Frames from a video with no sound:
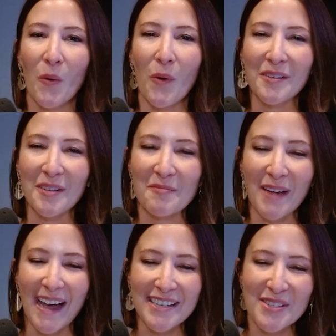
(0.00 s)
Welcome
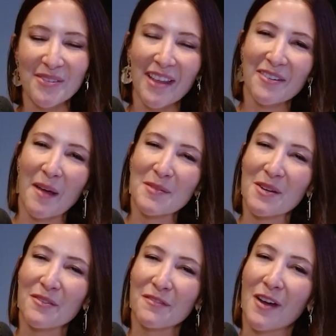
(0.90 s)
back to another
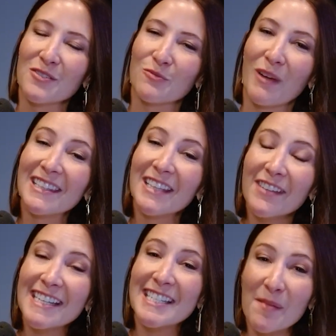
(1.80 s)
episode of Feng Shui
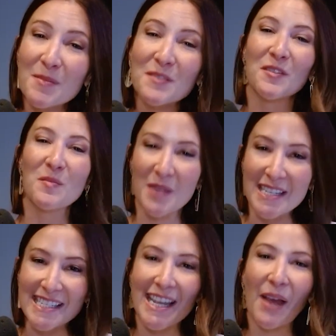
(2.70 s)
Living, Tips for
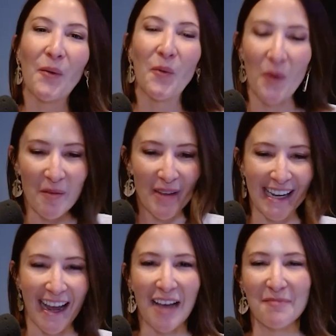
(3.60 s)
Busy
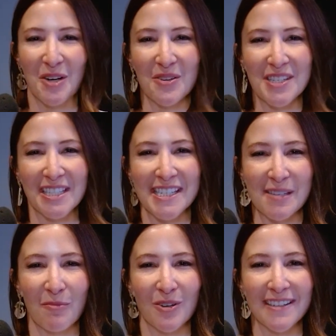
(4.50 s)
Women. I'm your host, Lisa
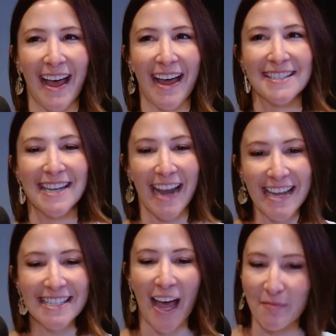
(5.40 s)
Morton, and
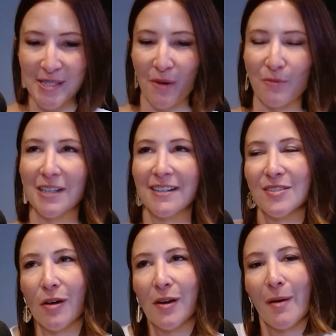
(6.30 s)
today's episode, we're going to
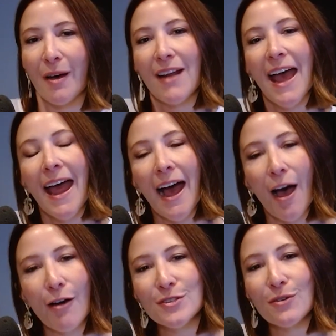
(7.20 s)
talk about
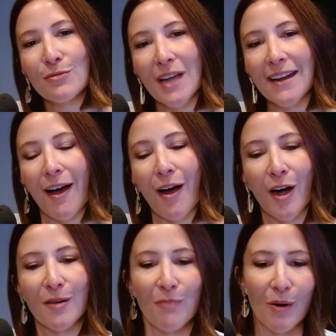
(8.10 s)
how to create a
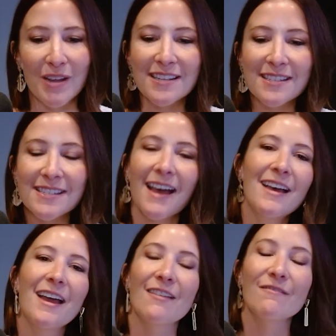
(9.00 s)
harmonious
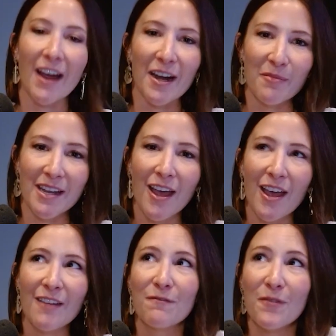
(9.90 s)
environment
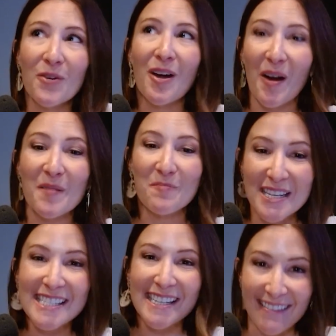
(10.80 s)
for our
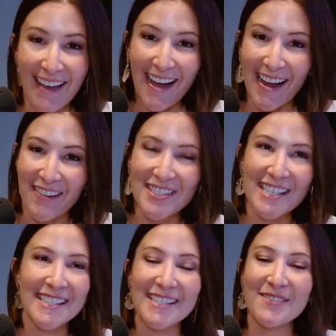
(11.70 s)
busy lives.
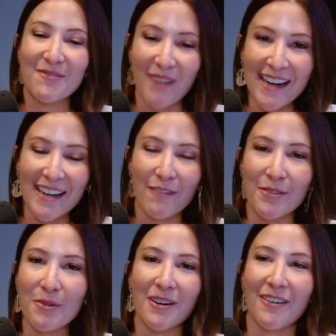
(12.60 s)
This is great if
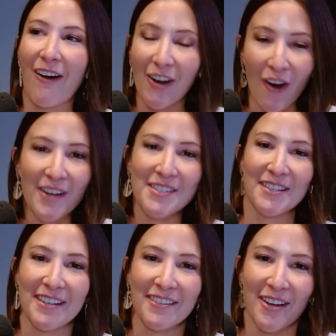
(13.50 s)
you are
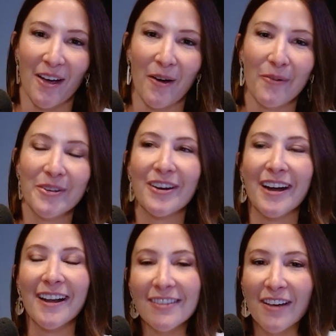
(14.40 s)
constantly on the go. You're
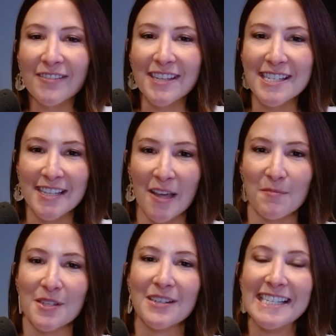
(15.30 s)
going to love these
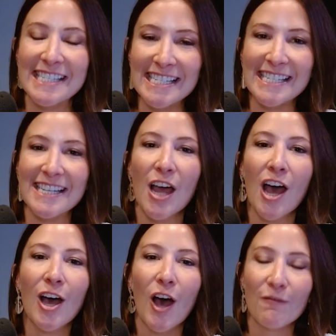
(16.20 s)
tips. They're easy
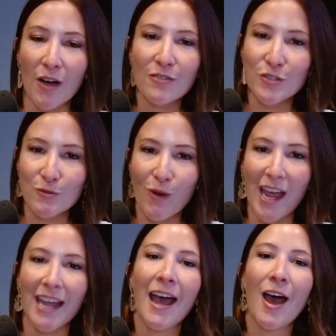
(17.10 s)
Feng
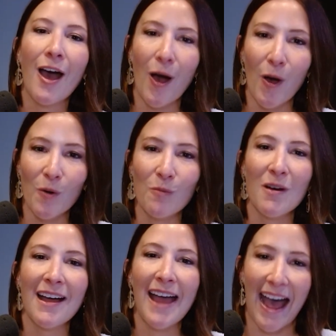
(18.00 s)
Shui home
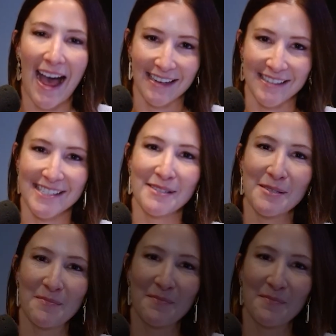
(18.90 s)
hacks.